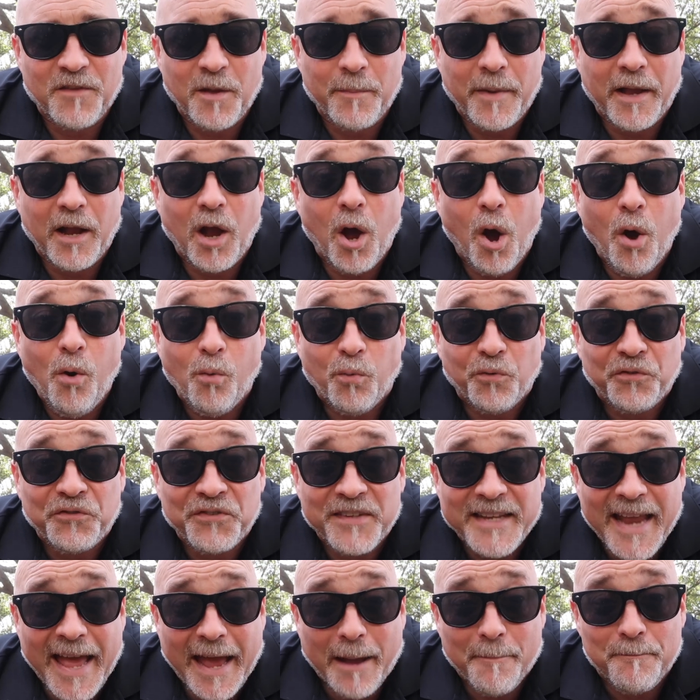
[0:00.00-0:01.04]
I'm like, "Oh,
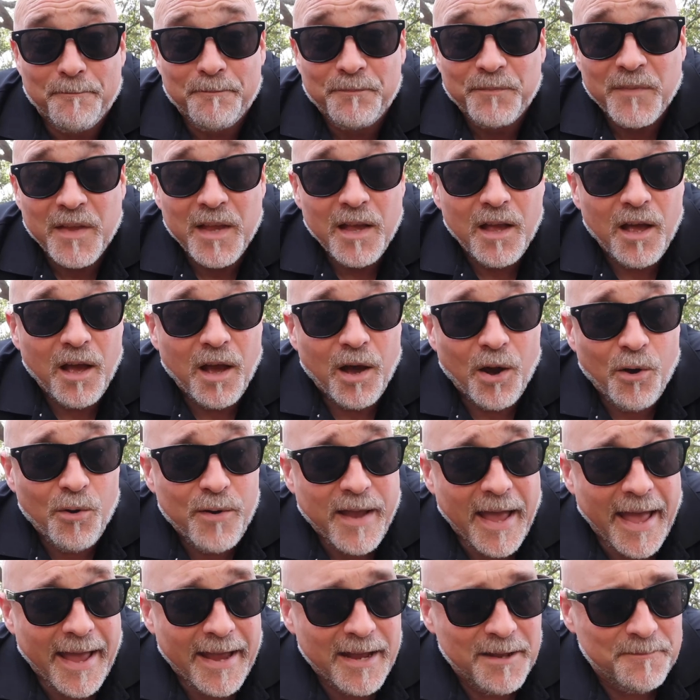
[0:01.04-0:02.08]
snap.
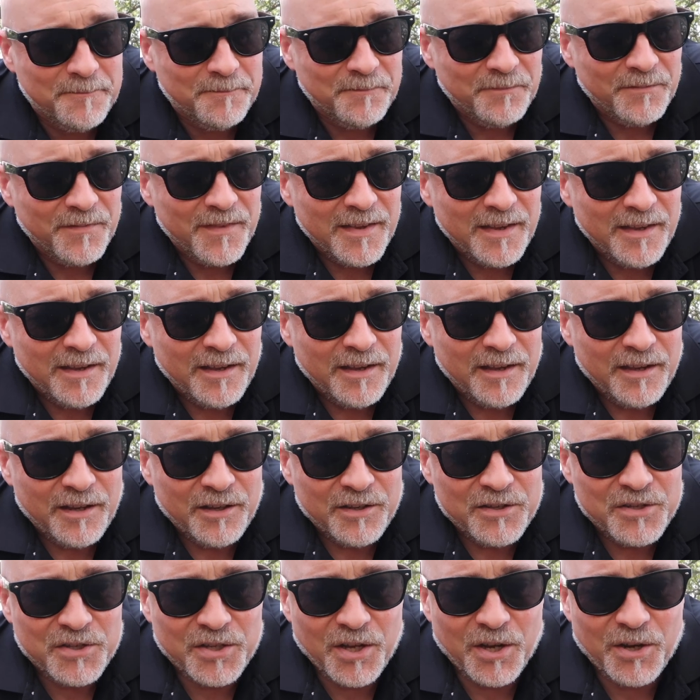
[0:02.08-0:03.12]
Okay."
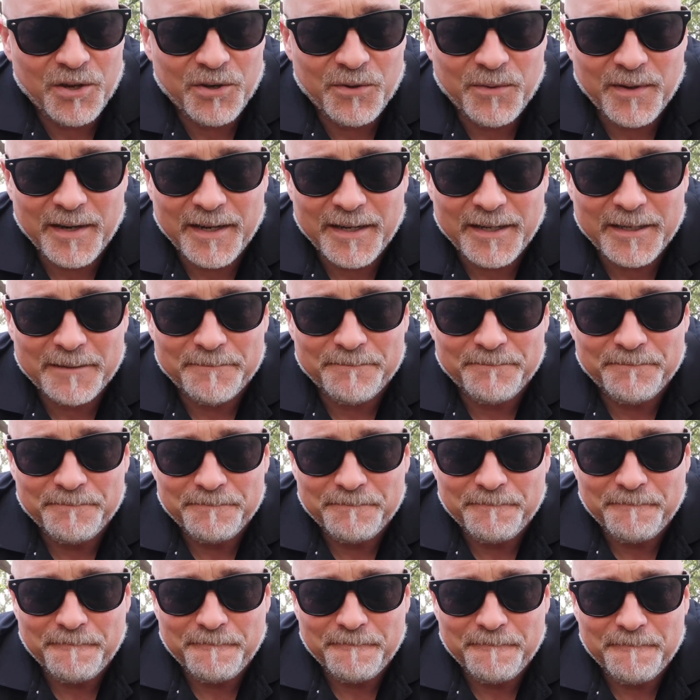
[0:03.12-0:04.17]
So, um...
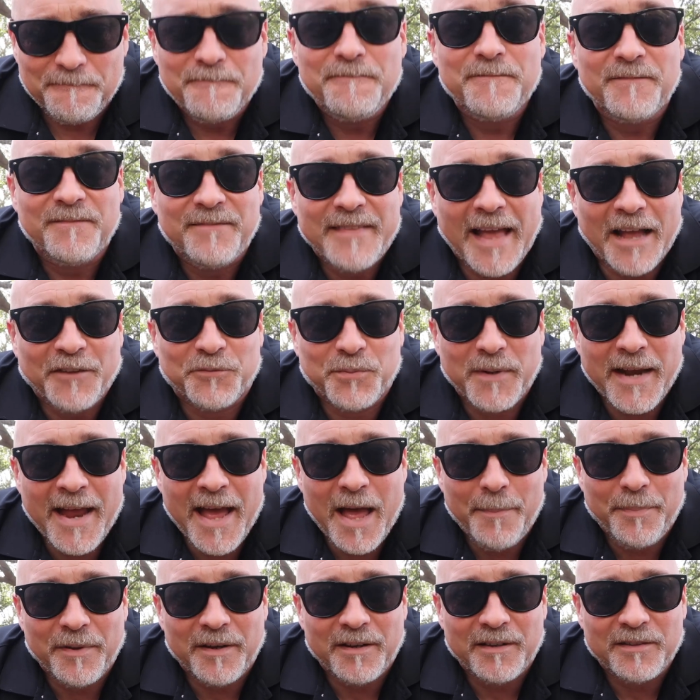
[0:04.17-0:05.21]
that's what
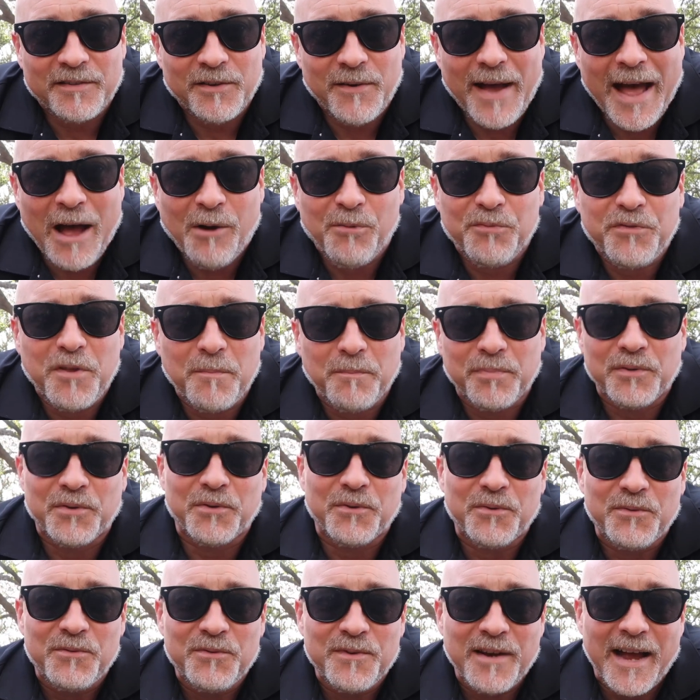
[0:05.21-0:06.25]
happened. So out the
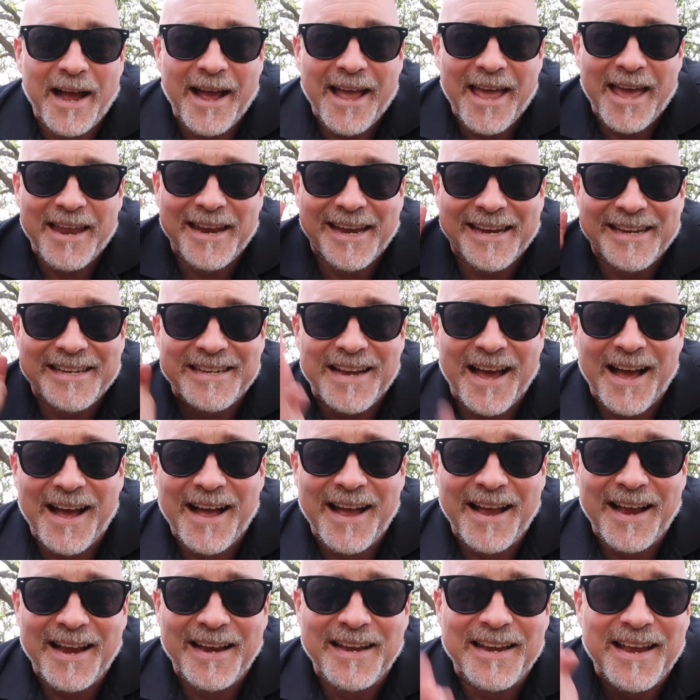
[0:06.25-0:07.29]
blue, I had a
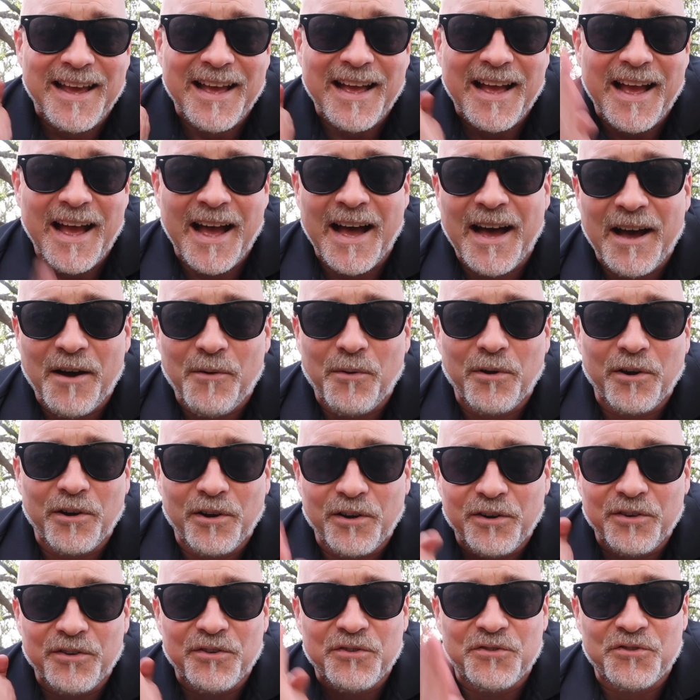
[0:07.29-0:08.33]
nine
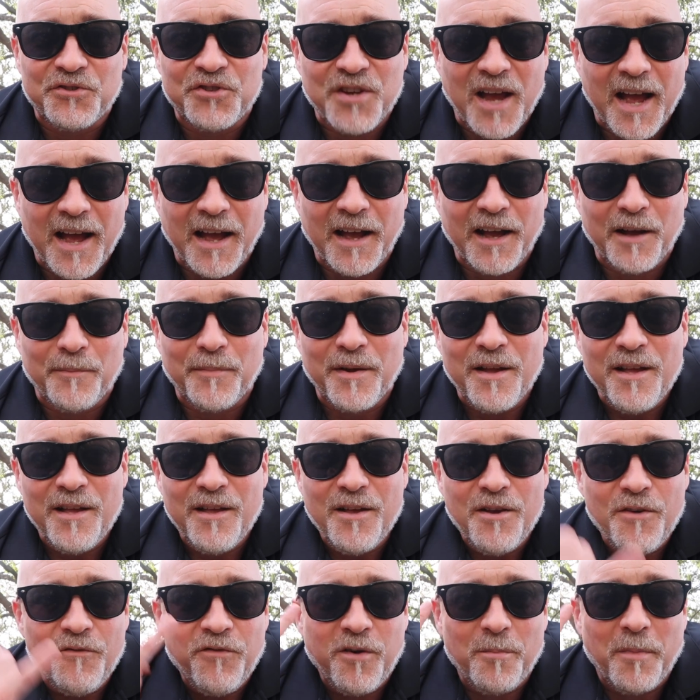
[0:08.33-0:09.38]
hour job
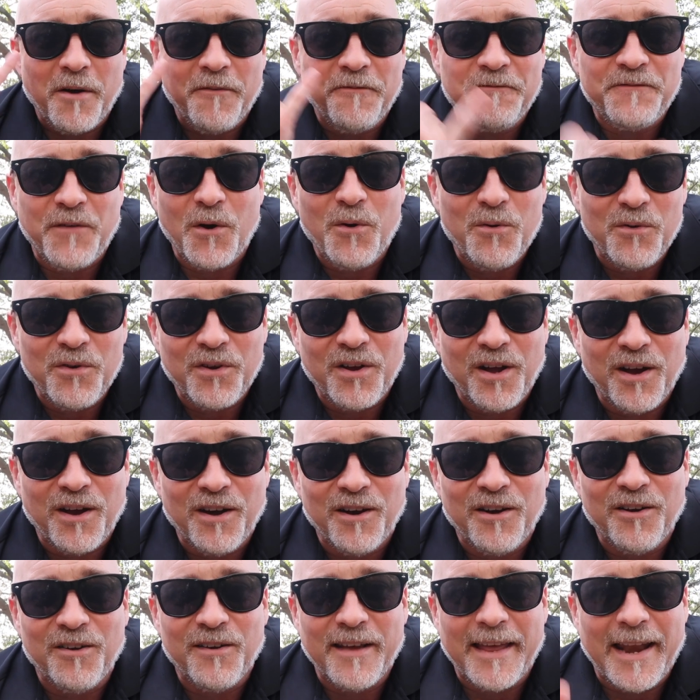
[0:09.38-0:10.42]
from a phone
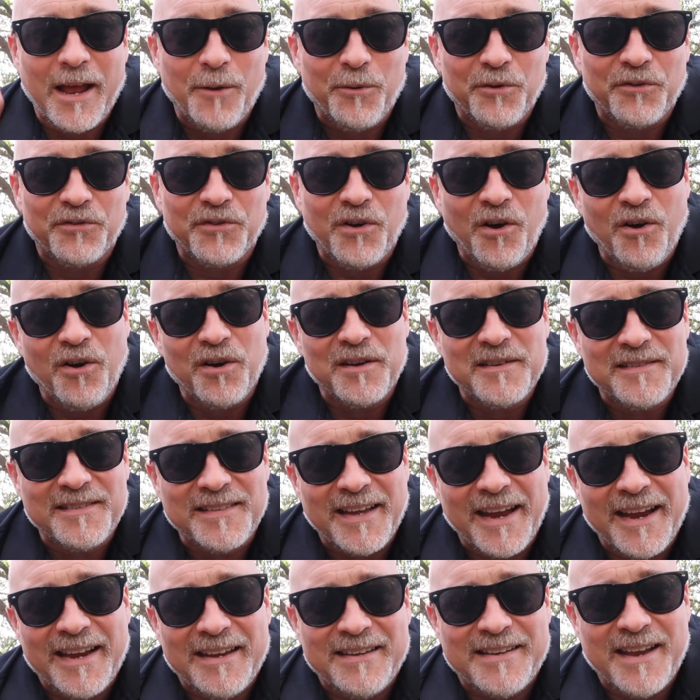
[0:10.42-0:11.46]
call, and I was on
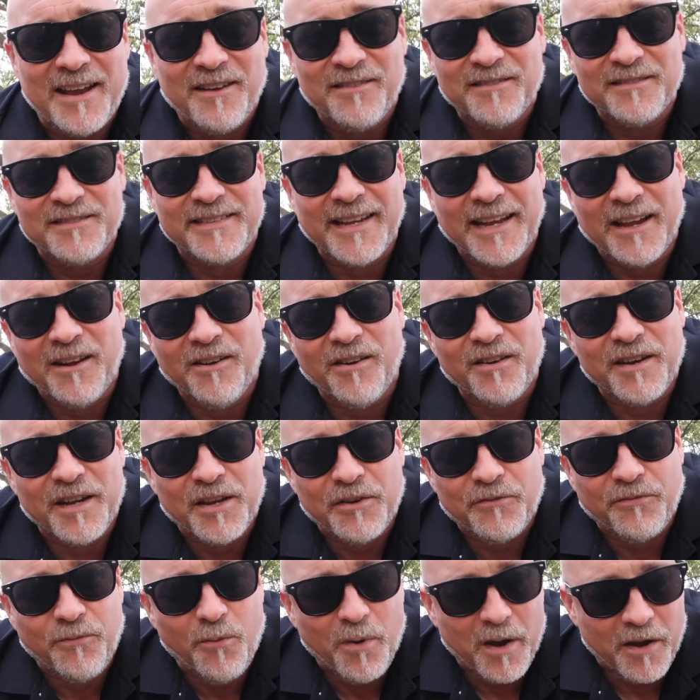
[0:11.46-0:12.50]
site downtown
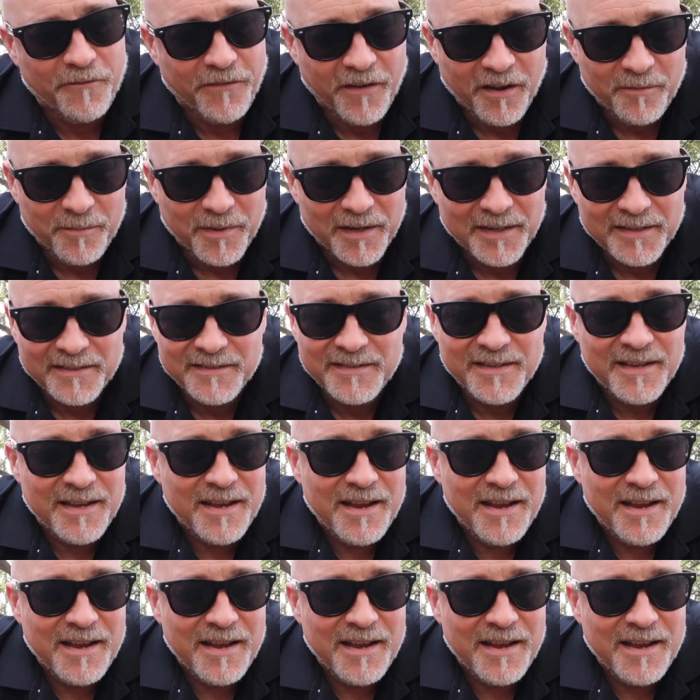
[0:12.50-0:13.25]
in forty-five minutes.